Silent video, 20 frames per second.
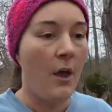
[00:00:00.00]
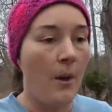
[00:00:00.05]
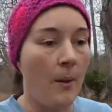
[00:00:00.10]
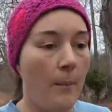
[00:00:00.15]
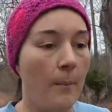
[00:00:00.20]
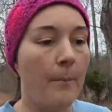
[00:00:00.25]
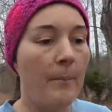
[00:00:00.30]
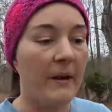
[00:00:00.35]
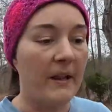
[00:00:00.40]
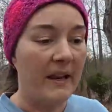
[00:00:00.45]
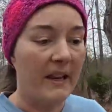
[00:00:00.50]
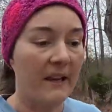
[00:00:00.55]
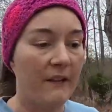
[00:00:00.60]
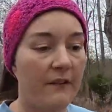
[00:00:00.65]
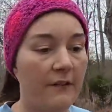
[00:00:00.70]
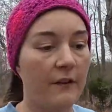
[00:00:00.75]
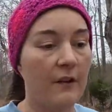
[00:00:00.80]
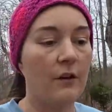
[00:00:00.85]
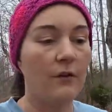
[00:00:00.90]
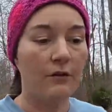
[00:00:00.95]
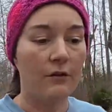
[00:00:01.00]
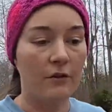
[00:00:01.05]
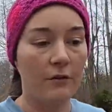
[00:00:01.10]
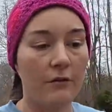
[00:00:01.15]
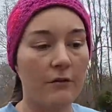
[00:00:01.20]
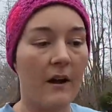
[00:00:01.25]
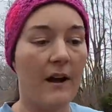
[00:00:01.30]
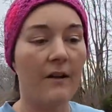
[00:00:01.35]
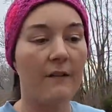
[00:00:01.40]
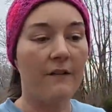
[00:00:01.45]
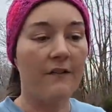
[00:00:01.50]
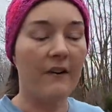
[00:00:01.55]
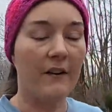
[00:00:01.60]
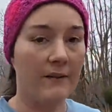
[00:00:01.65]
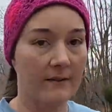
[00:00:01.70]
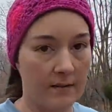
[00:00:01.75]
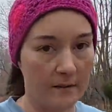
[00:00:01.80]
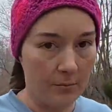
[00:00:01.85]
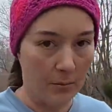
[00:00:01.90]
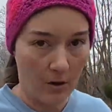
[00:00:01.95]
But if you do not
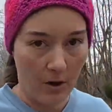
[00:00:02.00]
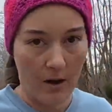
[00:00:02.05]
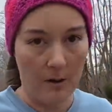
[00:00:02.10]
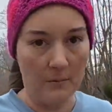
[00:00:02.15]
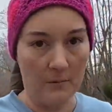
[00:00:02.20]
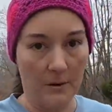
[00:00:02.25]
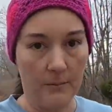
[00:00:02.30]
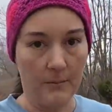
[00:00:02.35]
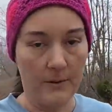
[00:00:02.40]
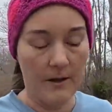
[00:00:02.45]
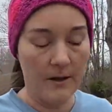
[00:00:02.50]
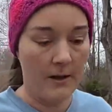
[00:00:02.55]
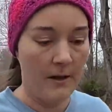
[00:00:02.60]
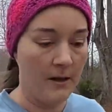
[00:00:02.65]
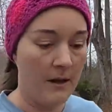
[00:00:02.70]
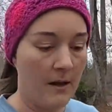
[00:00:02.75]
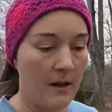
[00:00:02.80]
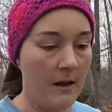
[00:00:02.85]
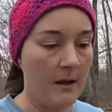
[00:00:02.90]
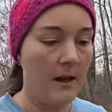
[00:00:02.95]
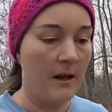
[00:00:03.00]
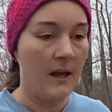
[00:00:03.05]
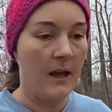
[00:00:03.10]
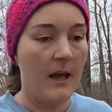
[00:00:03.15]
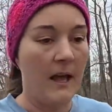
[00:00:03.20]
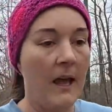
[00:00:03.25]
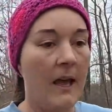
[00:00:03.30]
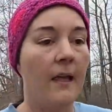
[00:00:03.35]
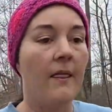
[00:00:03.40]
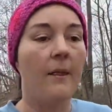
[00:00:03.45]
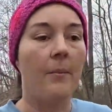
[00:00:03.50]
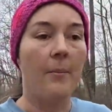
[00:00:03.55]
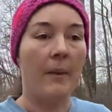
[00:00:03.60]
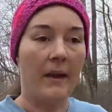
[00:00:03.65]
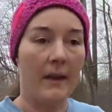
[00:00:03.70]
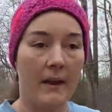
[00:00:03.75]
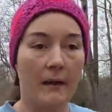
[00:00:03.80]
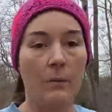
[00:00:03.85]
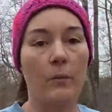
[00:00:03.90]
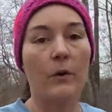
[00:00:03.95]
fix the problem, the
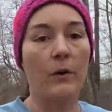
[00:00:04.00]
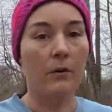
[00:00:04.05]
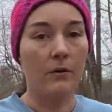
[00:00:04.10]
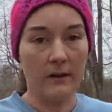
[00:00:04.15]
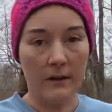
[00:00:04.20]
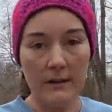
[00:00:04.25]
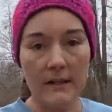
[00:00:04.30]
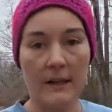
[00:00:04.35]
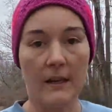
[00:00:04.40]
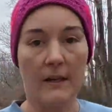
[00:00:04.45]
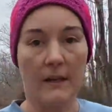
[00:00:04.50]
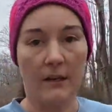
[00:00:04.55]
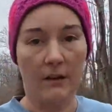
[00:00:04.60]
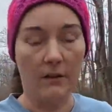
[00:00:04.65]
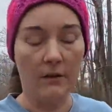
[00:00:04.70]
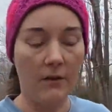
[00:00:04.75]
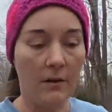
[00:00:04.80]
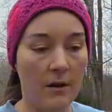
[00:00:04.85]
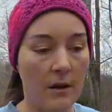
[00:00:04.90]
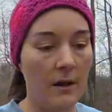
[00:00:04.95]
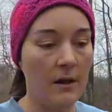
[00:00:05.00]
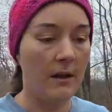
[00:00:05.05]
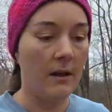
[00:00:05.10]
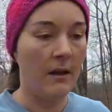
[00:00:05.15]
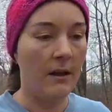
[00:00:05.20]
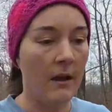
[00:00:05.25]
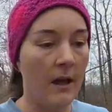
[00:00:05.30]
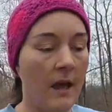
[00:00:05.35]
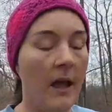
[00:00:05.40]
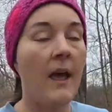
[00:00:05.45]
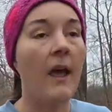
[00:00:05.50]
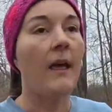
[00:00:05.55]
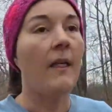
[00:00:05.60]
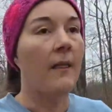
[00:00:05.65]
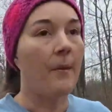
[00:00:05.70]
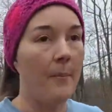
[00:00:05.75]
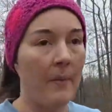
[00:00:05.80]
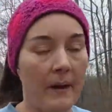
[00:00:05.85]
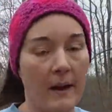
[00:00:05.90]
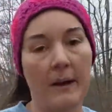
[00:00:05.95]
pain will continue.
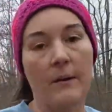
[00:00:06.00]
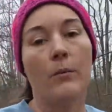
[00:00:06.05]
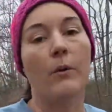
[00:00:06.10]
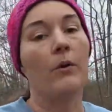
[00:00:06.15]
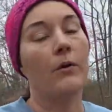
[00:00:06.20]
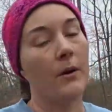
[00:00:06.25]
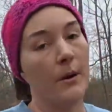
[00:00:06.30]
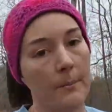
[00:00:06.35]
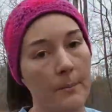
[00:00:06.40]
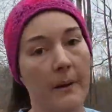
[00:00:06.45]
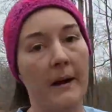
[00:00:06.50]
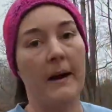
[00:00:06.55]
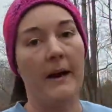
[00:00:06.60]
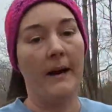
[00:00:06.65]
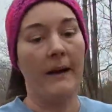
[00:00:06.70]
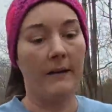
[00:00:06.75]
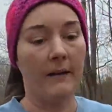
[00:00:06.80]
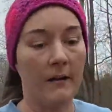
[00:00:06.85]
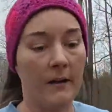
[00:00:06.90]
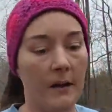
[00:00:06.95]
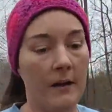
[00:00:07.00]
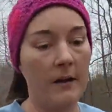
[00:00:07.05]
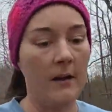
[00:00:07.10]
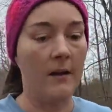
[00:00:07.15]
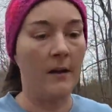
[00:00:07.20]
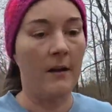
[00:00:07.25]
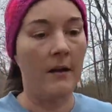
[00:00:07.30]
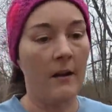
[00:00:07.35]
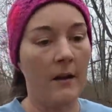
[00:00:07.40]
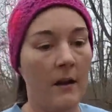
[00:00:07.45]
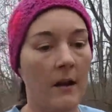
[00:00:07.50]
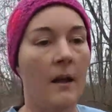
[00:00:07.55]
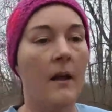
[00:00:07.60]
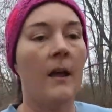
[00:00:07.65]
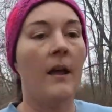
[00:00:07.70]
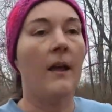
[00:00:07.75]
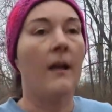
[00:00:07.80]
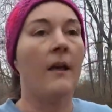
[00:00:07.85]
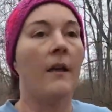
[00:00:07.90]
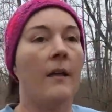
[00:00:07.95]
The pain will come back.
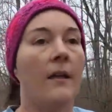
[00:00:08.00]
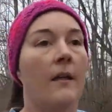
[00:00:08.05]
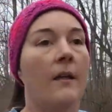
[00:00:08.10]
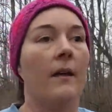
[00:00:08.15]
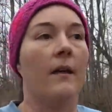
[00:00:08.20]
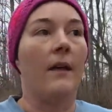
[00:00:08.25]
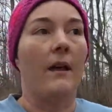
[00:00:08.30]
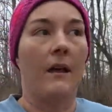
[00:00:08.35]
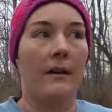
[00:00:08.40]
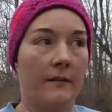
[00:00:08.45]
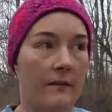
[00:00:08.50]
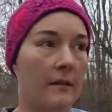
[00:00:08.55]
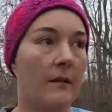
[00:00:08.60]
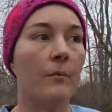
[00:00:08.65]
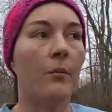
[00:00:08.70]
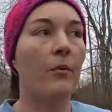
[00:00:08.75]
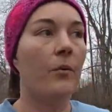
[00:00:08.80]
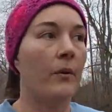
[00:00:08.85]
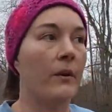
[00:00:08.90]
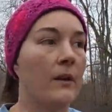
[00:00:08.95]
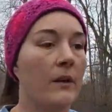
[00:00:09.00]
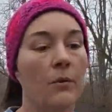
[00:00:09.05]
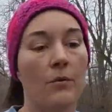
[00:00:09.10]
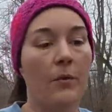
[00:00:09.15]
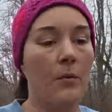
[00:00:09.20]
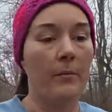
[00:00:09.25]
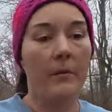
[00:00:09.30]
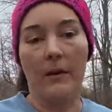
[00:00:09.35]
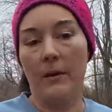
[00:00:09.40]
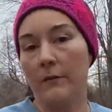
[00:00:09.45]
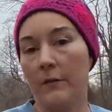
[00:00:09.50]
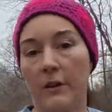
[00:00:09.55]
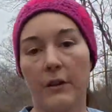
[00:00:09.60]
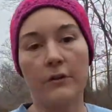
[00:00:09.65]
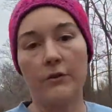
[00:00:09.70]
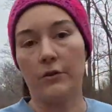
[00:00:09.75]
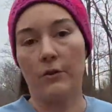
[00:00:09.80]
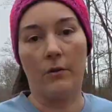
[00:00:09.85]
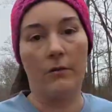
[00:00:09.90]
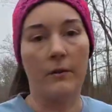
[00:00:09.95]
At some point, you won't be able to
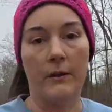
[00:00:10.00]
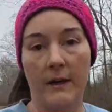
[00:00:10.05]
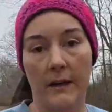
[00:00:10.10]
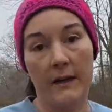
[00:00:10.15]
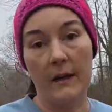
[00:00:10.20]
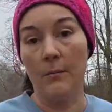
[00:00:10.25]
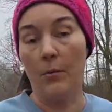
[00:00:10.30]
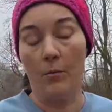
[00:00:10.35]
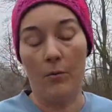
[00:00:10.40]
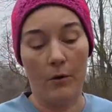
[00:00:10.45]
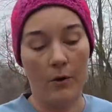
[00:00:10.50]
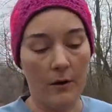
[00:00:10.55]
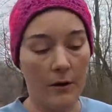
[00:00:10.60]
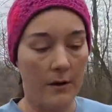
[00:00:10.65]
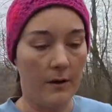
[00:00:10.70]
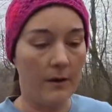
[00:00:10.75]
control it anymore.